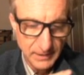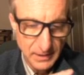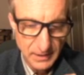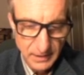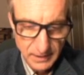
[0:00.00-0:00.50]

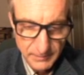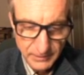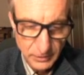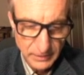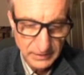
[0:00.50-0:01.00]
the
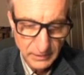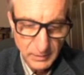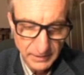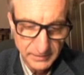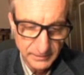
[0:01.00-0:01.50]
current
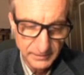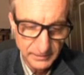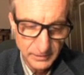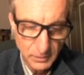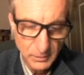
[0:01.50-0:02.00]
increases, and
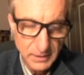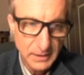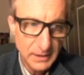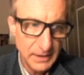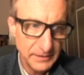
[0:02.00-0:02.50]
so
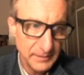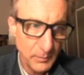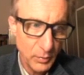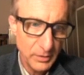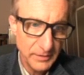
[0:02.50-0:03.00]
it's
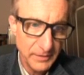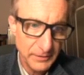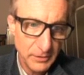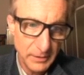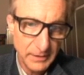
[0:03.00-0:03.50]
important that the
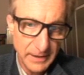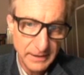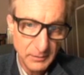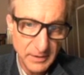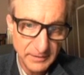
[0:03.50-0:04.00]
current not
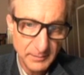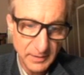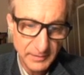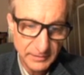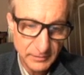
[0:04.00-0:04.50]
increase above a
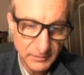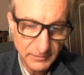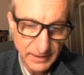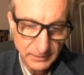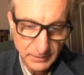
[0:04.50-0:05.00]
certain value.